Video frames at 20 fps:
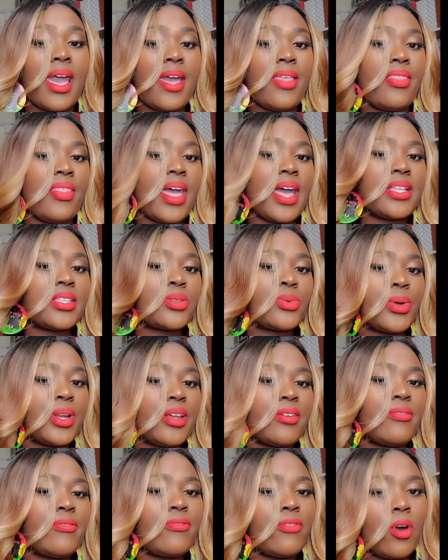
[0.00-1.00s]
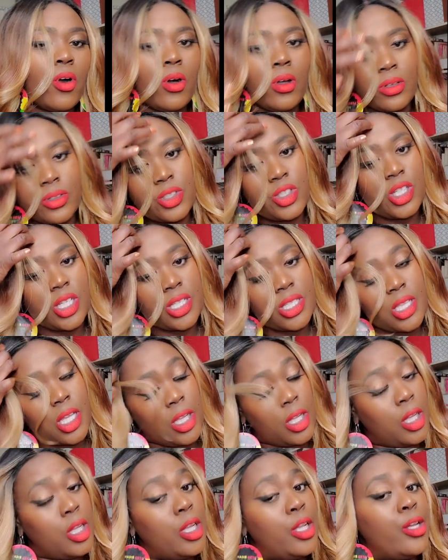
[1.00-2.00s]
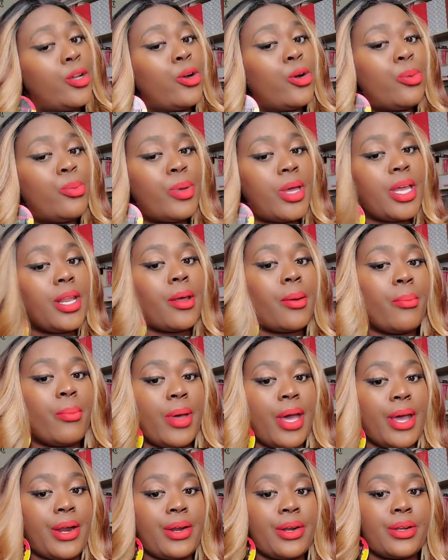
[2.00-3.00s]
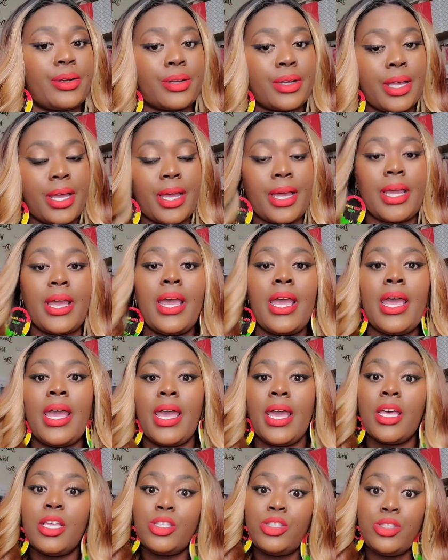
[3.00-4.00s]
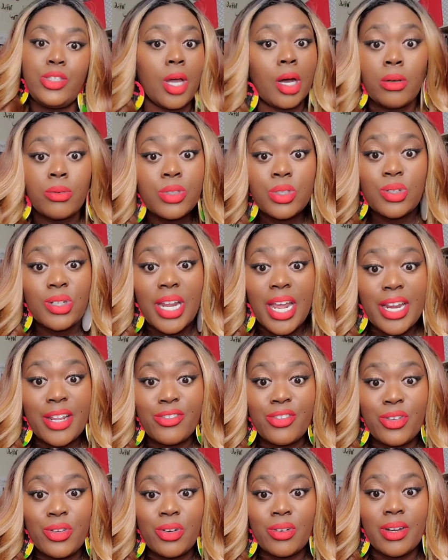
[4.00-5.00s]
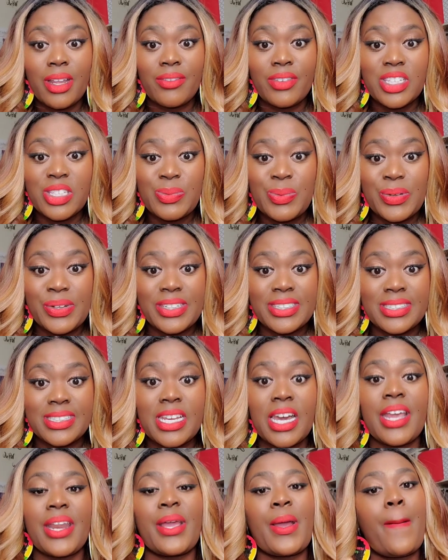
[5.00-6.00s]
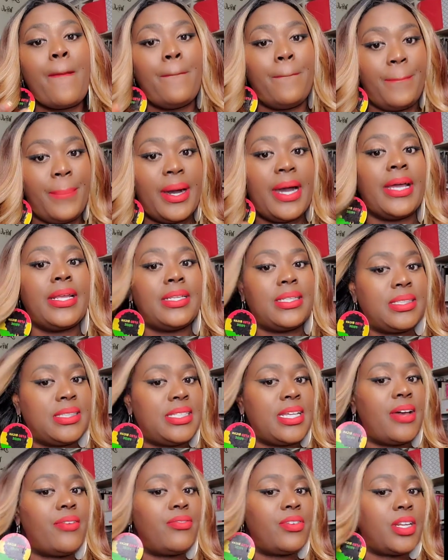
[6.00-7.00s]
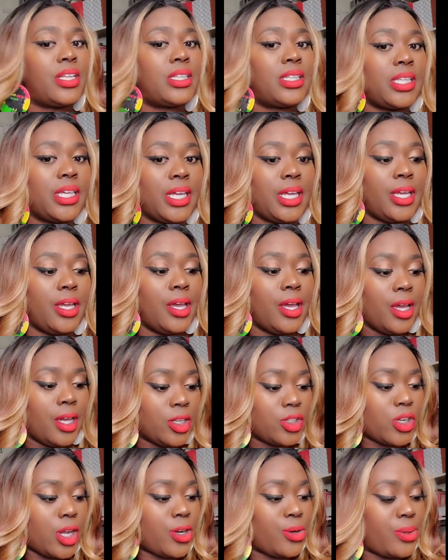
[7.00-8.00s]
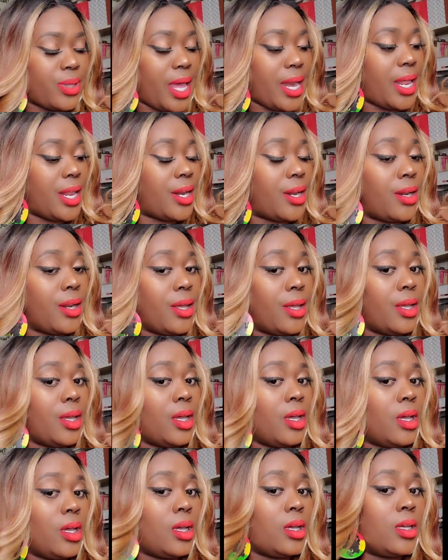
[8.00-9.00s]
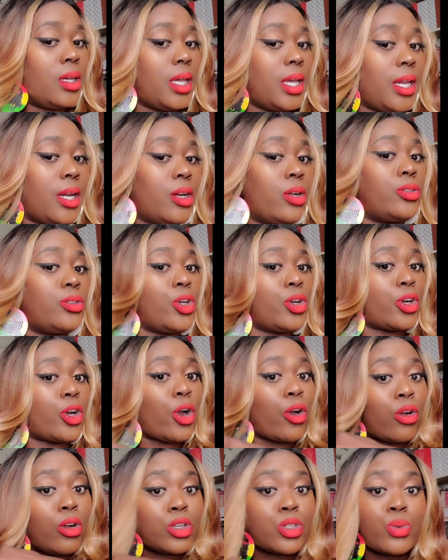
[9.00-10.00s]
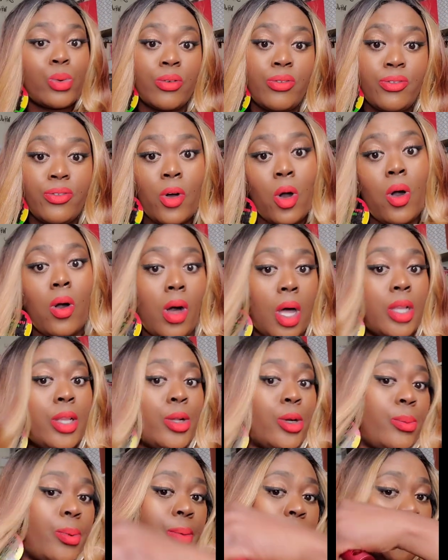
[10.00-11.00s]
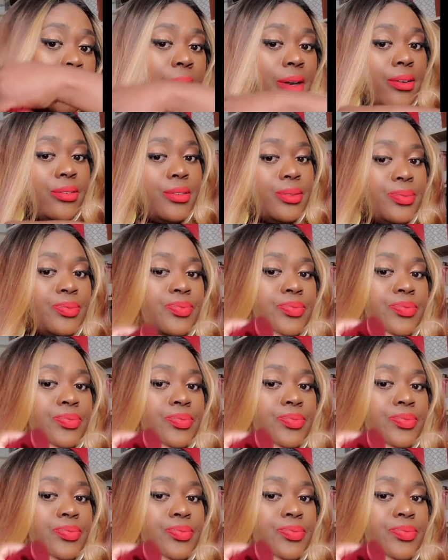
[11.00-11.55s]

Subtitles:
And that's when it falls just a little bit better, okay? Don't do that if you don't have experience cutting, but definitely try to do that. And your curls will fall a little bit better.